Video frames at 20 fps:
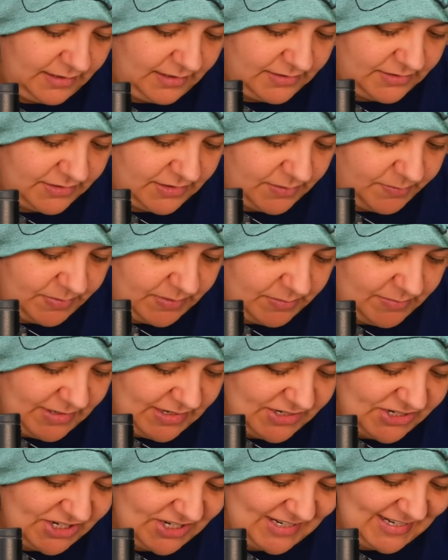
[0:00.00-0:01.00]
is gonna be
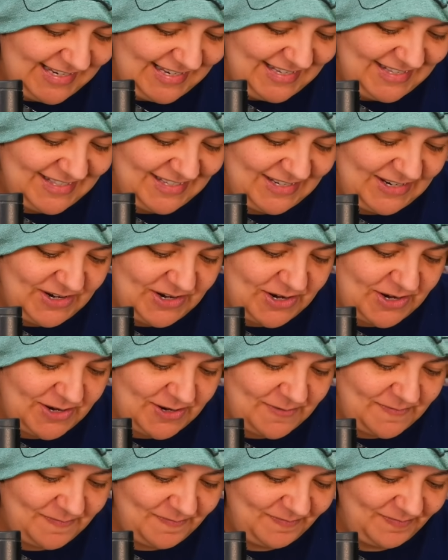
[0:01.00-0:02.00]
much
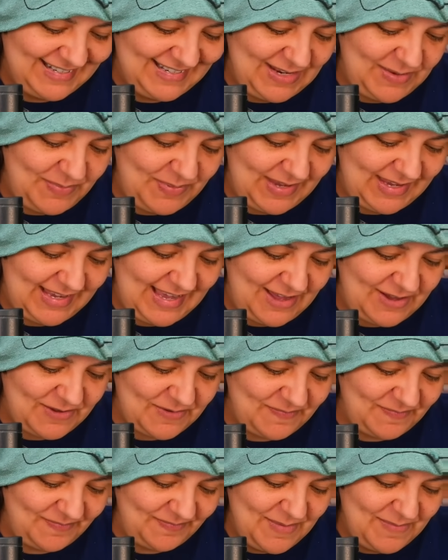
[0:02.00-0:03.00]
easier to pick
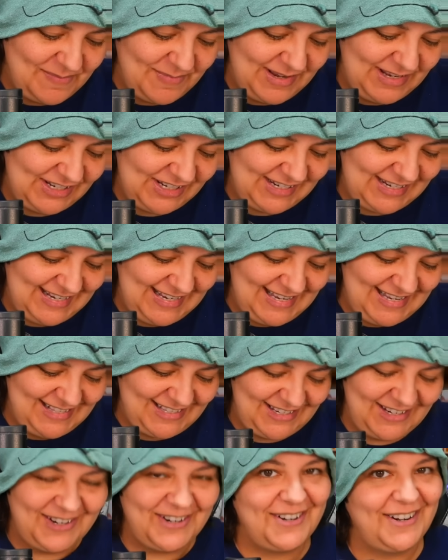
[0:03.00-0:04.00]
out. Much
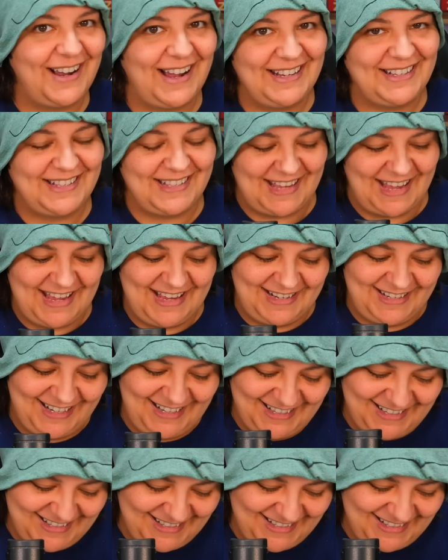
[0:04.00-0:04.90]
easier, I said.